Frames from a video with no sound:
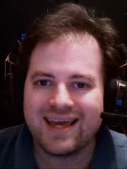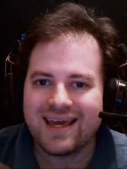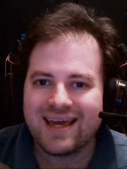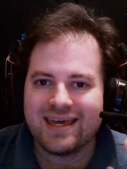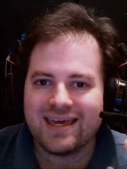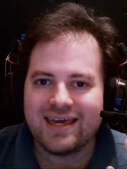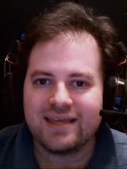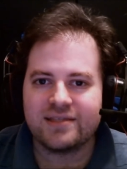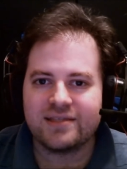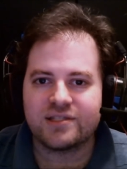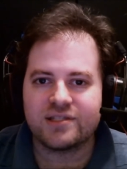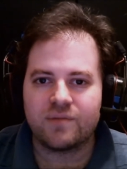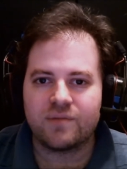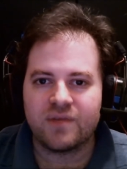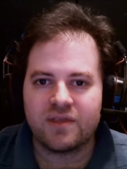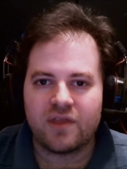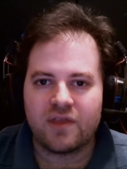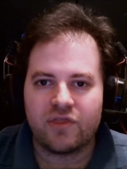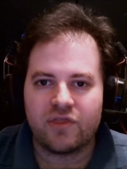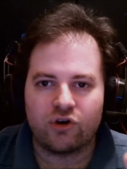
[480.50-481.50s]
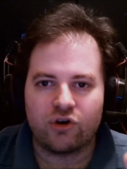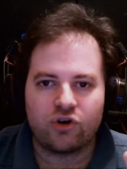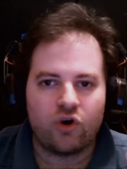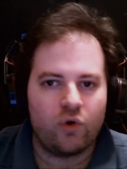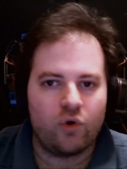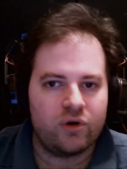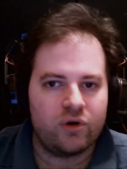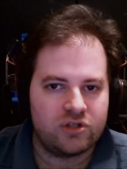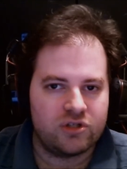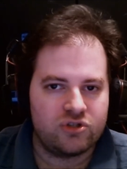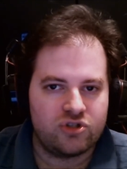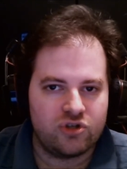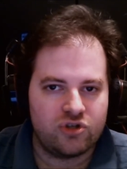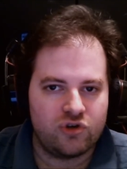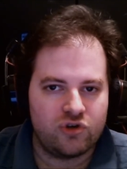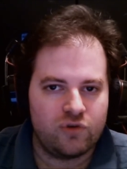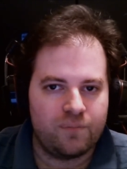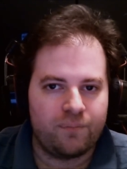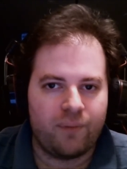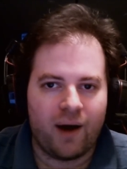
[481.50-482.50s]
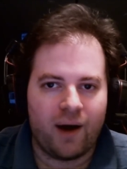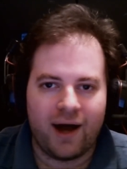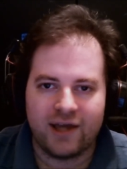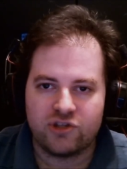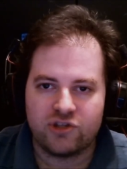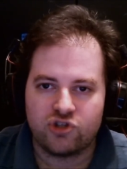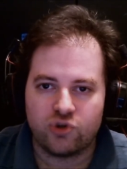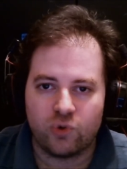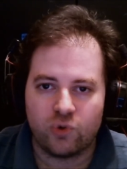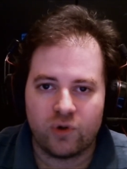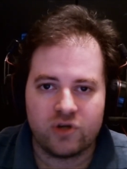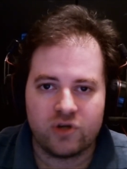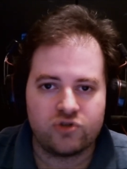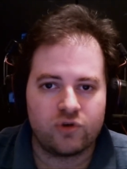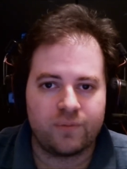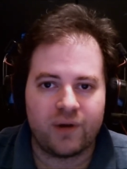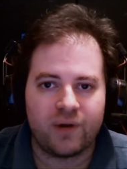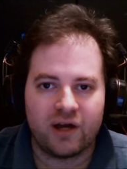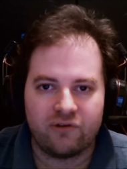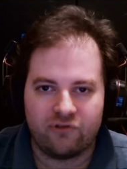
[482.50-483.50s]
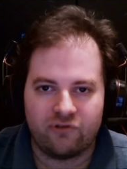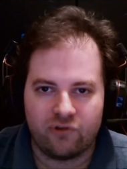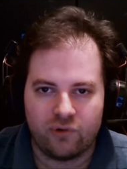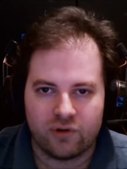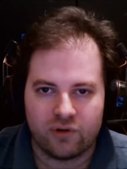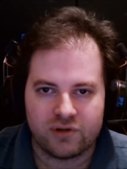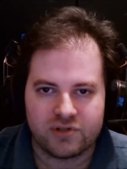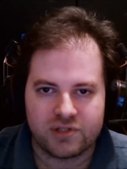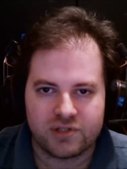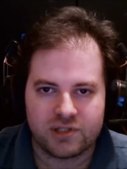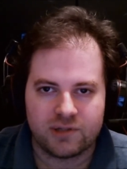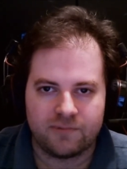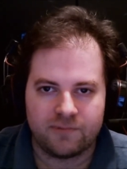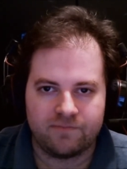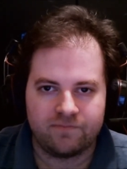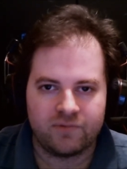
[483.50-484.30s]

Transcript: it's something that they're going to do by choice or by force.